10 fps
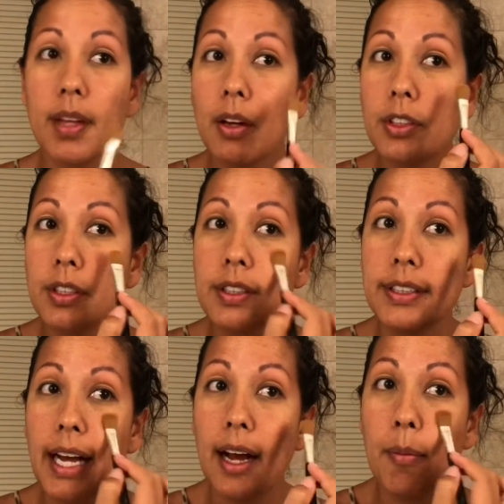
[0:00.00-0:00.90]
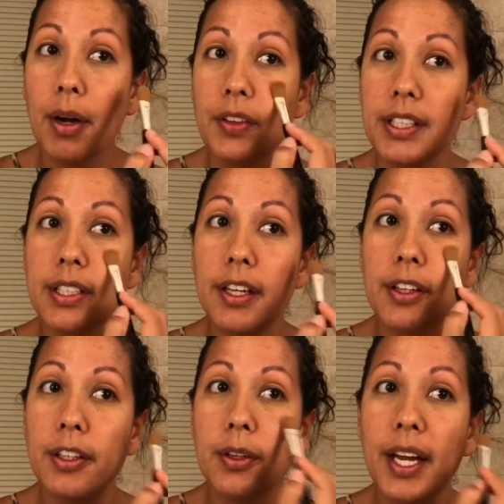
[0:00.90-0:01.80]
I'll just dab on this
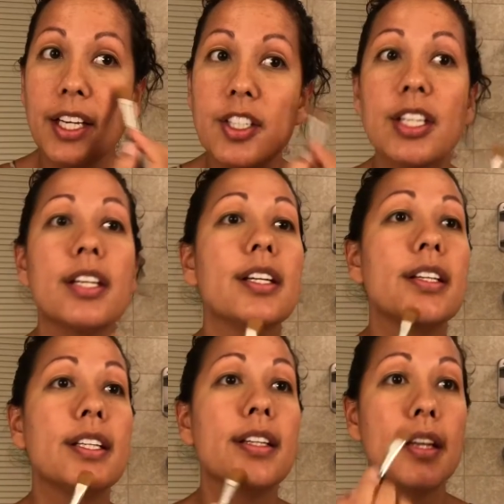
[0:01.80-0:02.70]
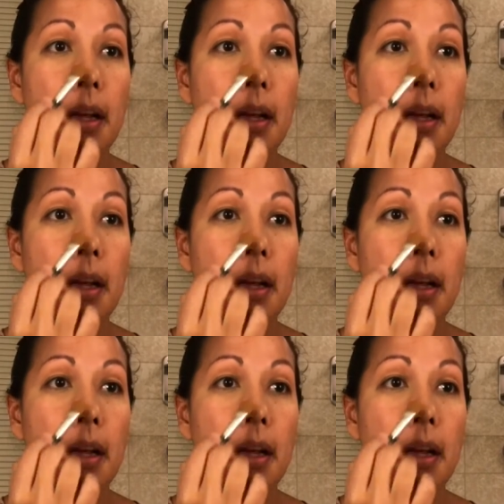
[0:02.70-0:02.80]
other location,